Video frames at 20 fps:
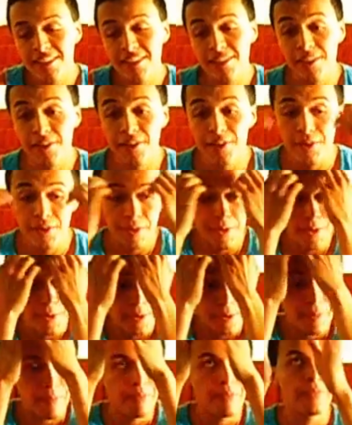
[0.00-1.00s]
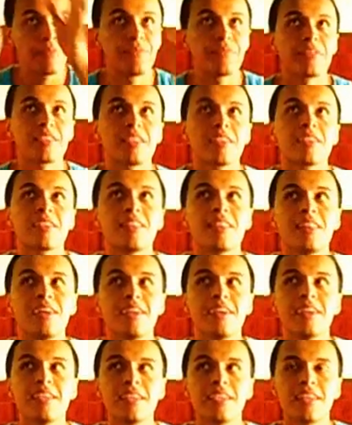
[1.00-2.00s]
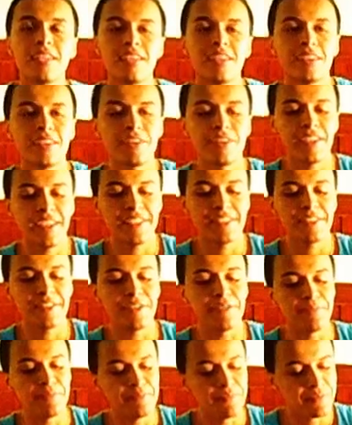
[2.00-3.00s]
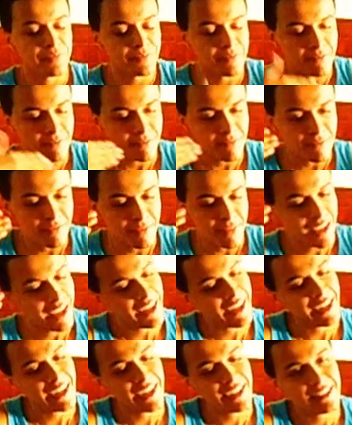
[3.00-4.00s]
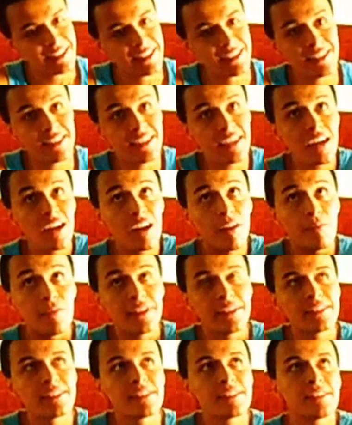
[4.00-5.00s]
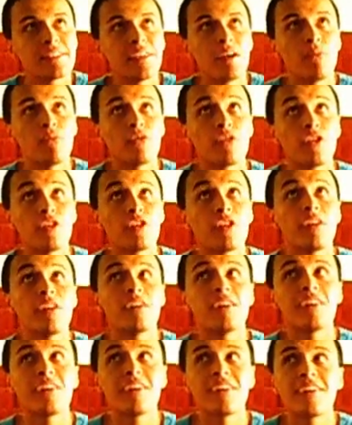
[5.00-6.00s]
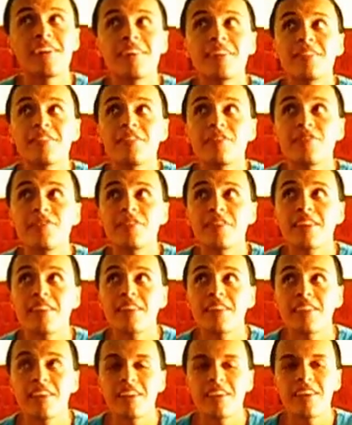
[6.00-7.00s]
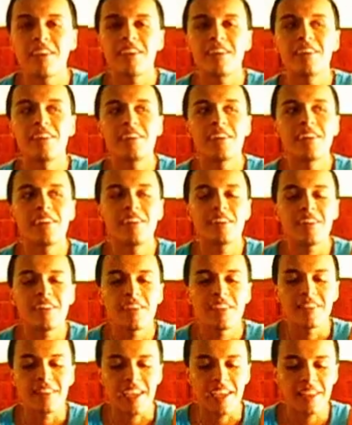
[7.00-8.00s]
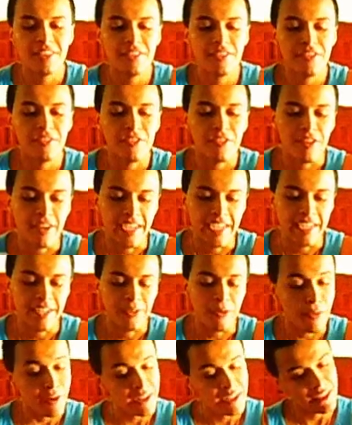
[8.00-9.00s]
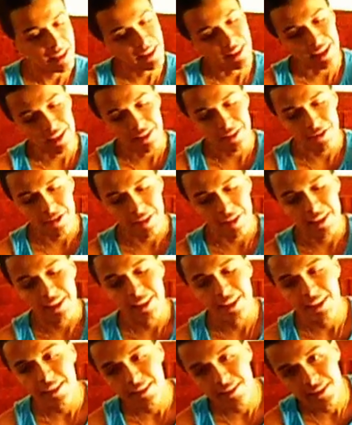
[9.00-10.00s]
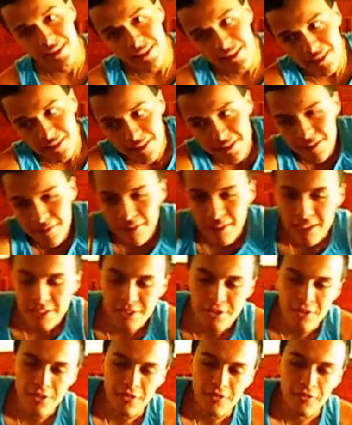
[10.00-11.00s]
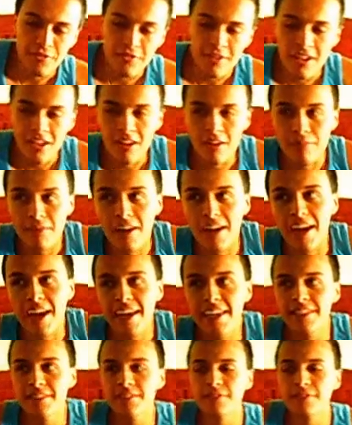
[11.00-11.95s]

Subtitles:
So, like, okay, so at the summer of ninth grade, going into ninth grade, when I started high